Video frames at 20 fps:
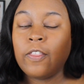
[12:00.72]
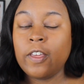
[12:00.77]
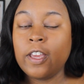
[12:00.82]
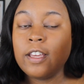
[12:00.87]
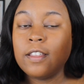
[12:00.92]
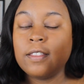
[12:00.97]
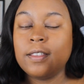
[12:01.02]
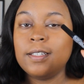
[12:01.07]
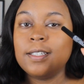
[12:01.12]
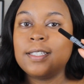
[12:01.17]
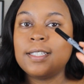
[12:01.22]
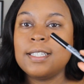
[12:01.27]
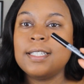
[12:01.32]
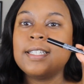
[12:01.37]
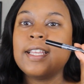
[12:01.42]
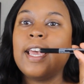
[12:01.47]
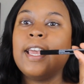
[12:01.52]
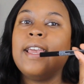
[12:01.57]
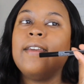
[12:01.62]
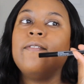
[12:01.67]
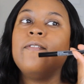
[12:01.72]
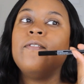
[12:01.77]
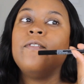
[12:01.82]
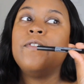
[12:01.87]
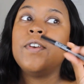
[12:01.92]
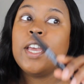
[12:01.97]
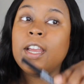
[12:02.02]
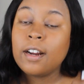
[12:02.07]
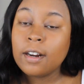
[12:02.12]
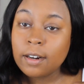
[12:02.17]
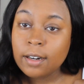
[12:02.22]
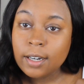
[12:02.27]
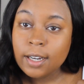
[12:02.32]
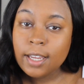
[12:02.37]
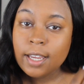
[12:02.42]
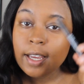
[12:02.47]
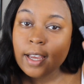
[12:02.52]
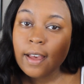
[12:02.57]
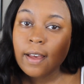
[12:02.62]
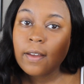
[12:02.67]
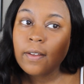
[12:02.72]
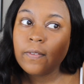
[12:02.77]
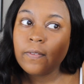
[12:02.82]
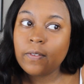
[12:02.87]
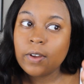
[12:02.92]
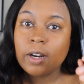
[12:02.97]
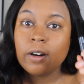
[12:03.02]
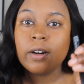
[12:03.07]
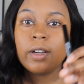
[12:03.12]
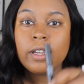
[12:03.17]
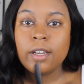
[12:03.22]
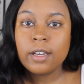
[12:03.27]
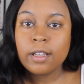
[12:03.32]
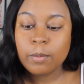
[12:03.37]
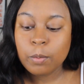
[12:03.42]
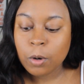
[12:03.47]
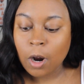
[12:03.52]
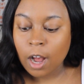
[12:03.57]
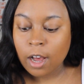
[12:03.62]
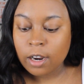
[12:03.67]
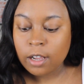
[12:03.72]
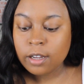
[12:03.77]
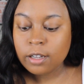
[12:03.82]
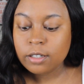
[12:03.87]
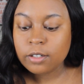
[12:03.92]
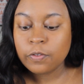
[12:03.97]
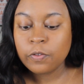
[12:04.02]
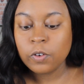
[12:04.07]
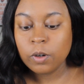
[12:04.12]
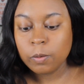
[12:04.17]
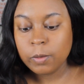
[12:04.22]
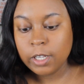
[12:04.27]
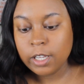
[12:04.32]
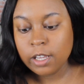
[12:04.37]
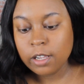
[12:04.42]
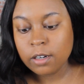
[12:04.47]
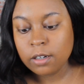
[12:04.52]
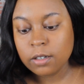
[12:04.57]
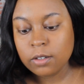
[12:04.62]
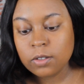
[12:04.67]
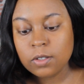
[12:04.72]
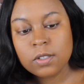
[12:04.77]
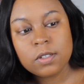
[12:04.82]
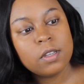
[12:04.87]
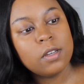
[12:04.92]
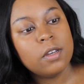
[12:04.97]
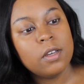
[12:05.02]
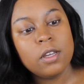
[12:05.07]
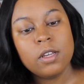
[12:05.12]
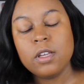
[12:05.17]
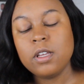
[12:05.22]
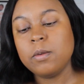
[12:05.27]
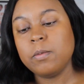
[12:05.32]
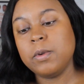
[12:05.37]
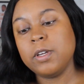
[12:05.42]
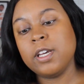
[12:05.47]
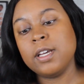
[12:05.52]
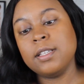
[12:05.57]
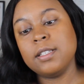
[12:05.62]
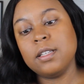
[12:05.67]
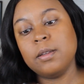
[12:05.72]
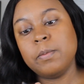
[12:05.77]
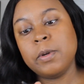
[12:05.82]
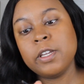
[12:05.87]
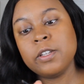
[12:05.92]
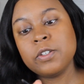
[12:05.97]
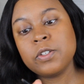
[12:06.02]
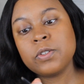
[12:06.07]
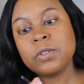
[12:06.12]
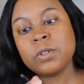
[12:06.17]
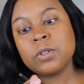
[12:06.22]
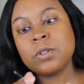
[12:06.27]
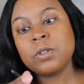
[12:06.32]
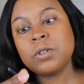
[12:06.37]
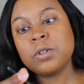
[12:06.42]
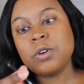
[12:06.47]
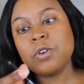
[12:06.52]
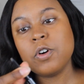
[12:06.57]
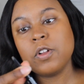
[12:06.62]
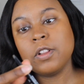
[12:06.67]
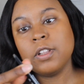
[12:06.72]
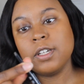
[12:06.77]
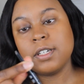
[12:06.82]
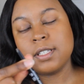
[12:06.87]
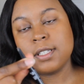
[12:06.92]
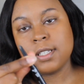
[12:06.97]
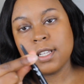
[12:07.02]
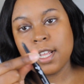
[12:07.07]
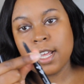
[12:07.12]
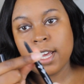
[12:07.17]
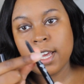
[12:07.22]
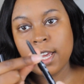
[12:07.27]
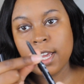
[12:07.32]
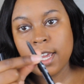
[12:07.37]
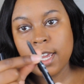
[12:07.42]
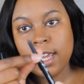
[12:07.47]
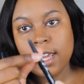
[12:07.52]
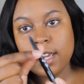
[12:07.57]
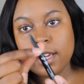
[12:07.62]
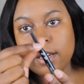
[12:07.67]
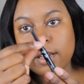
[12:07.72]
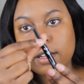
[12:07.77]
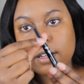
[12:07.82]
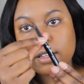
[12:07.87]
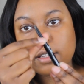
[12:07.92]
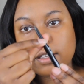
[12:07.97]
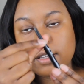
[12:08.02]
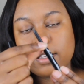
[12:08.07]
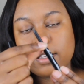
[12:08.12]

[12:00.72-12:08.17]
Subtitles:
think this is a very, very good product for beginners, because the pencil looks like